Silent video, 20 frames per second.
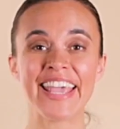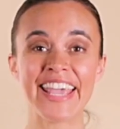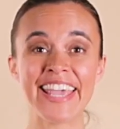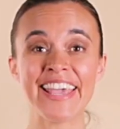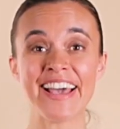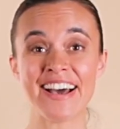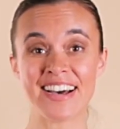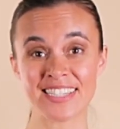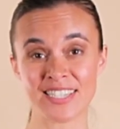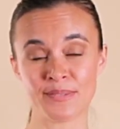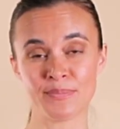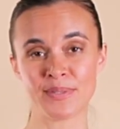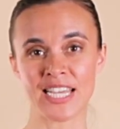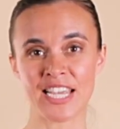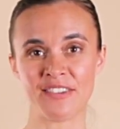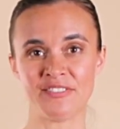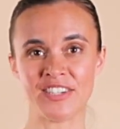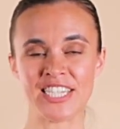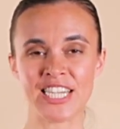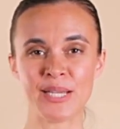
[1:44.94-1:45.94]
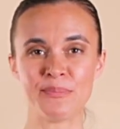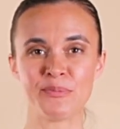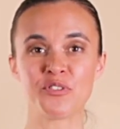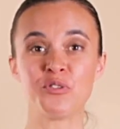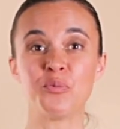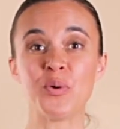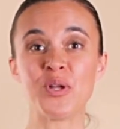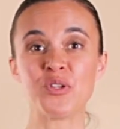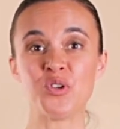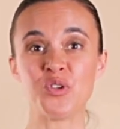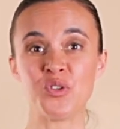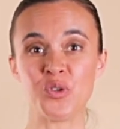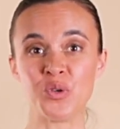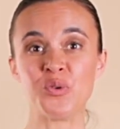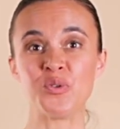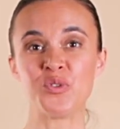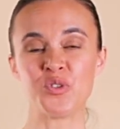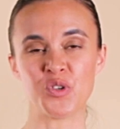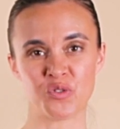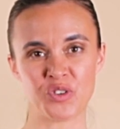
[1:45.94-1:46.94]
Here are some safety tips for when you
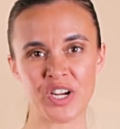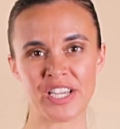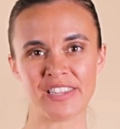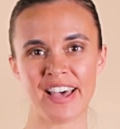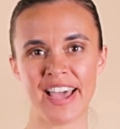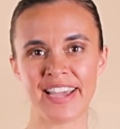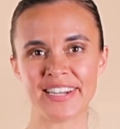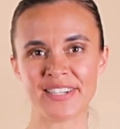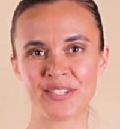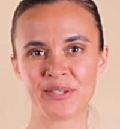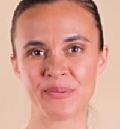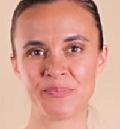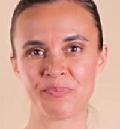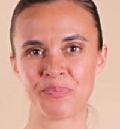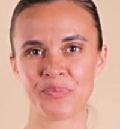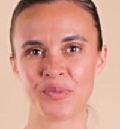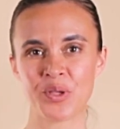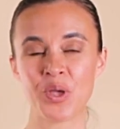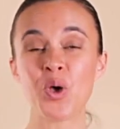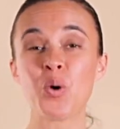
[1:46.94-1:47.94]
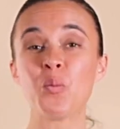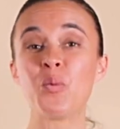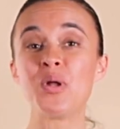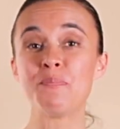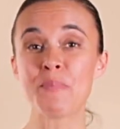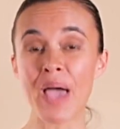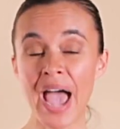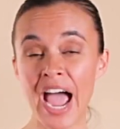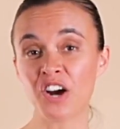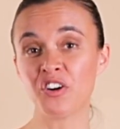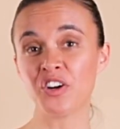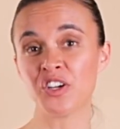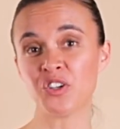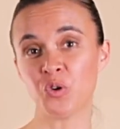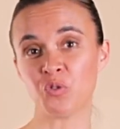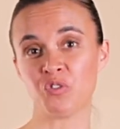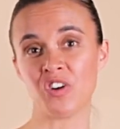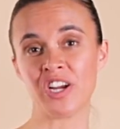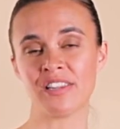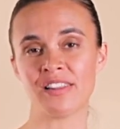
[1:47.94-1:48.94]
use your ring light. When powering
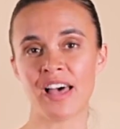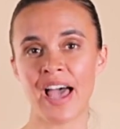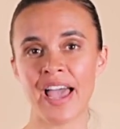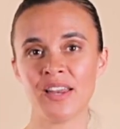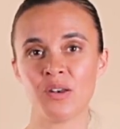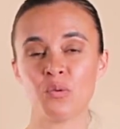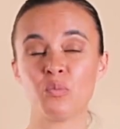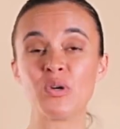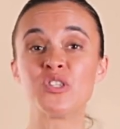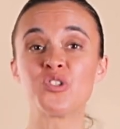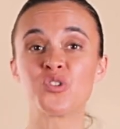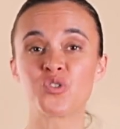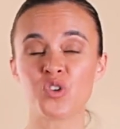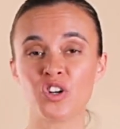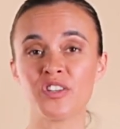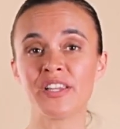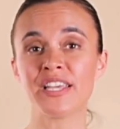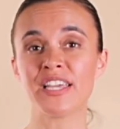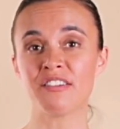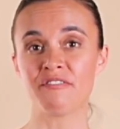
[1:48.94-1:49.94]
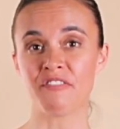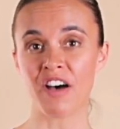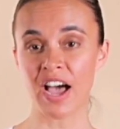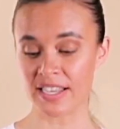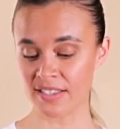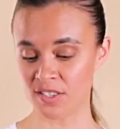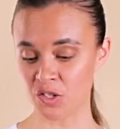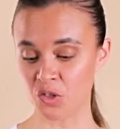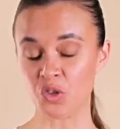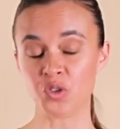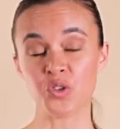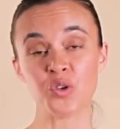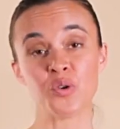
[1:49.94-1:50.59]
your ring light, we strongly advise that you